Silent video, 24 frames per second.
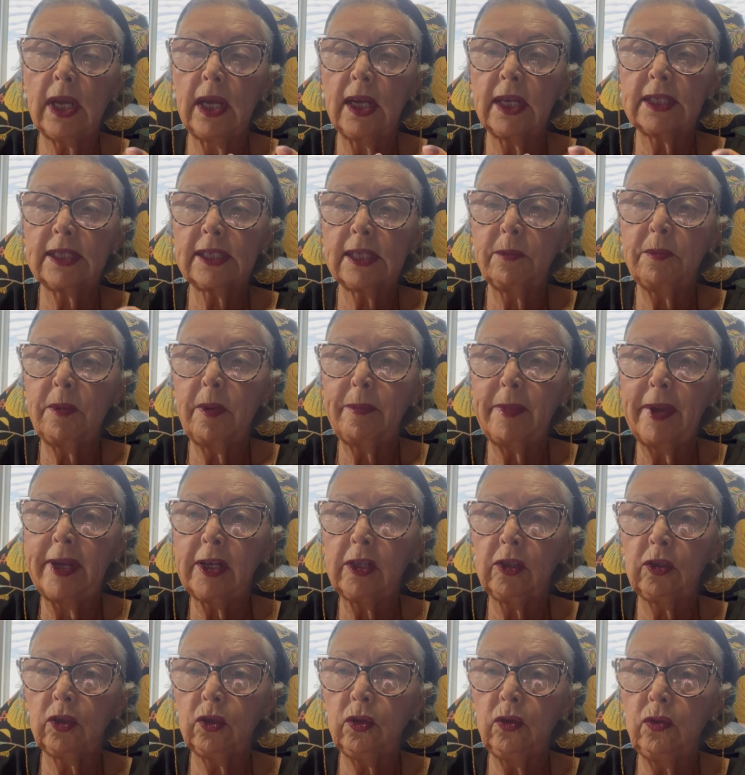some of my
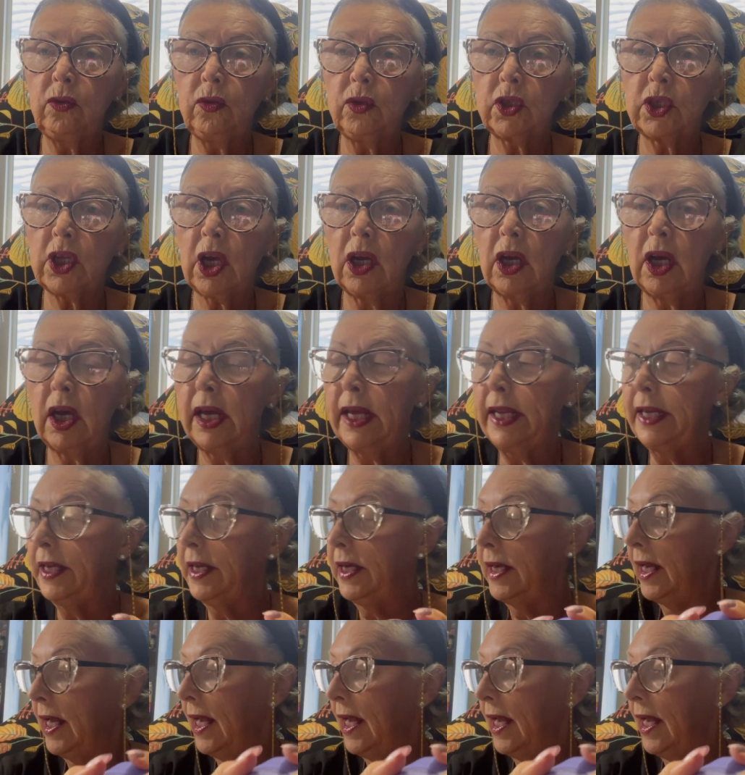glues on,